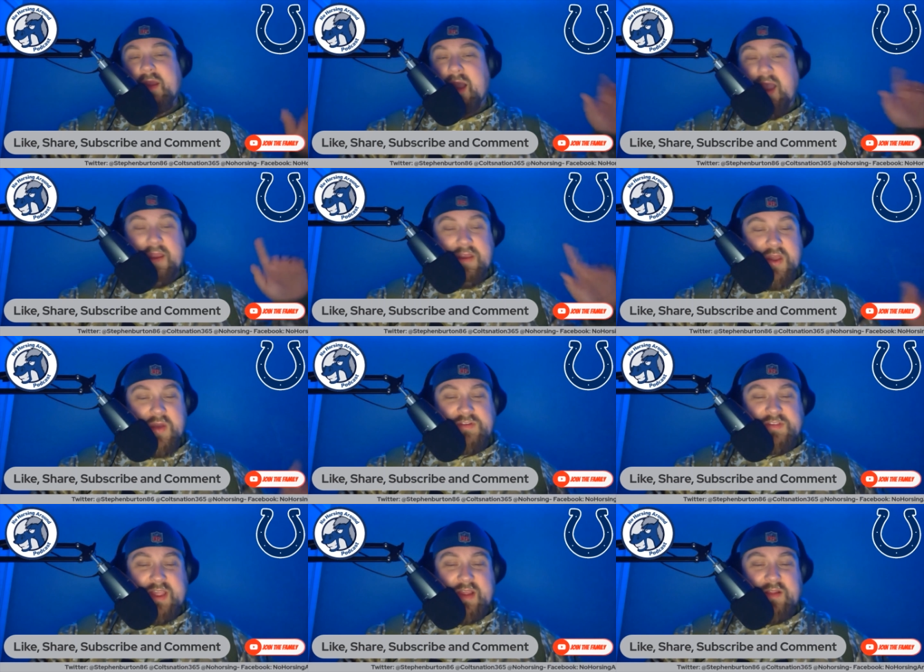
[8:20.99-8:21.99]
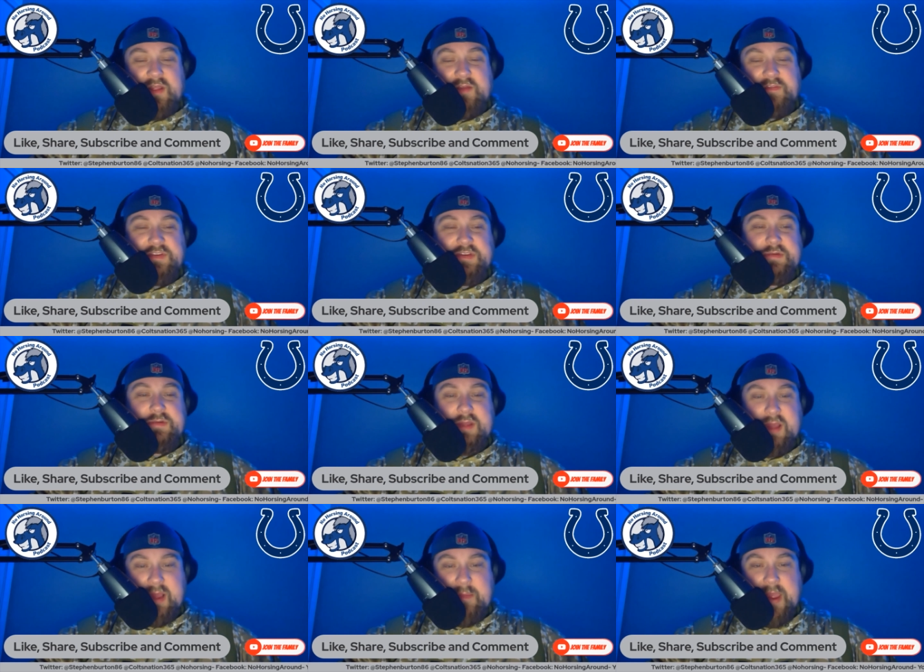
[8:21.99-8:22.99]
I know Zach loves you.
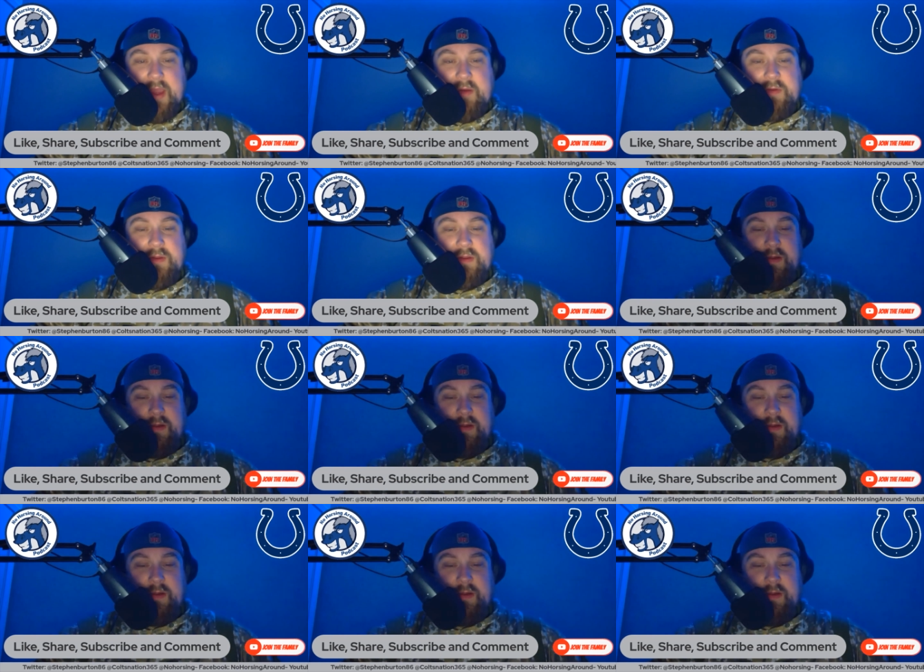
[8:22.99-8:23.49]
I'm out.